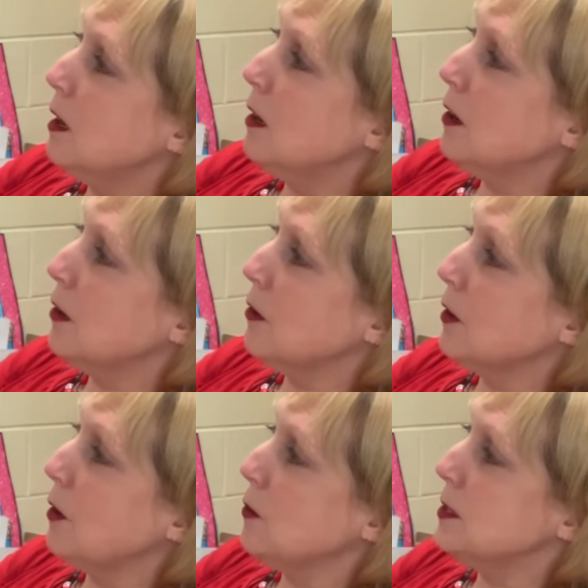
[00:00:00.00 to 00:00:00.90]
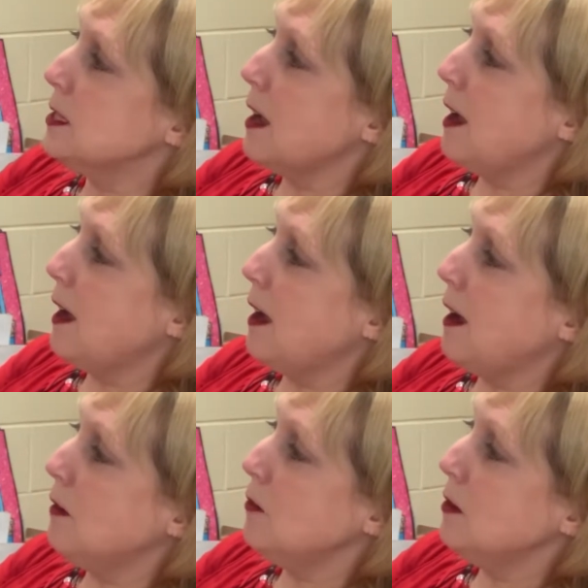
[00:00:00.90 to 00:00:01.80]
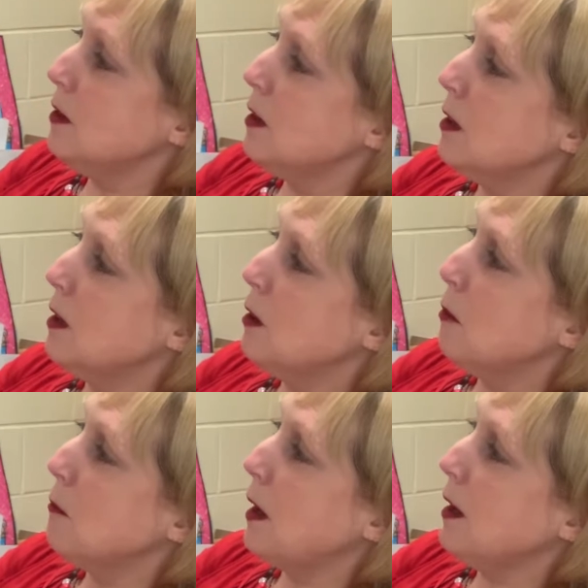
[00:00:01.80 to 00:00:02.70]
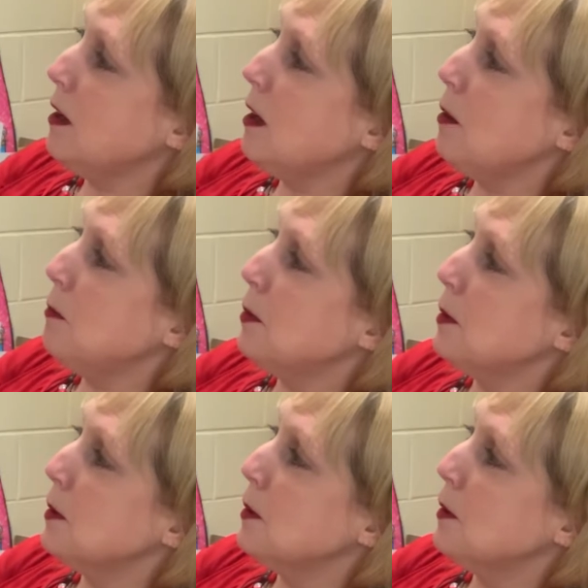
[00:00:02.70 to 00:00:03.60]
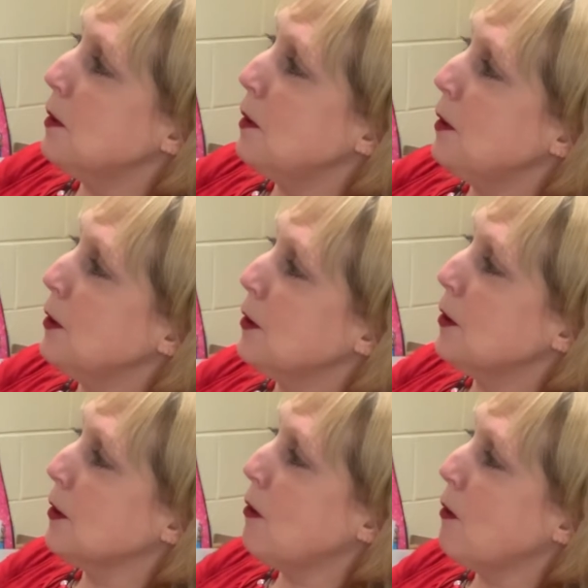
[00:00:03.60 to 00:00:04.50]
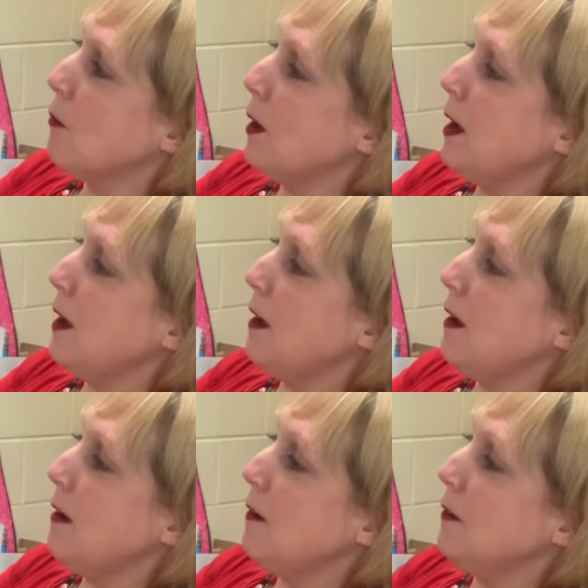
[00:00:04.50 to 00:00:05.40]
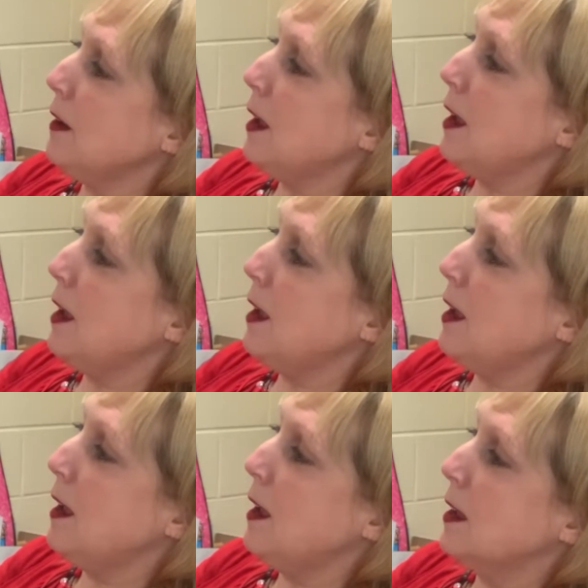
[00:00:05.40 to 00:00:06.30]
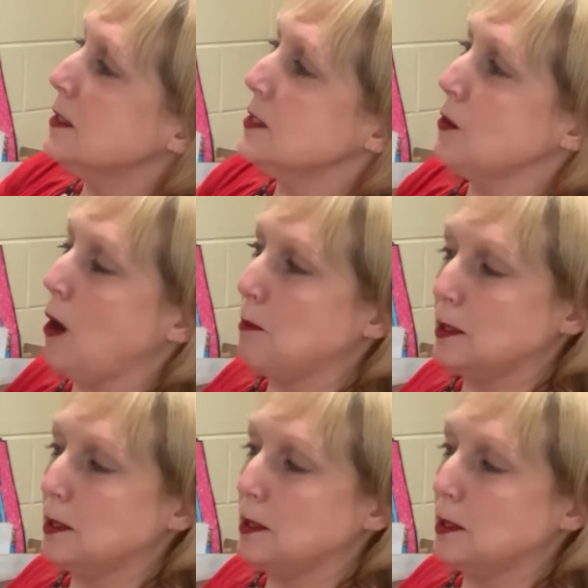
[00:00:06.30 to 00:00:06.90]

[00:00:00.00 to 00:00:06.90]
You're going to go down, back up. You're going to go around and stop.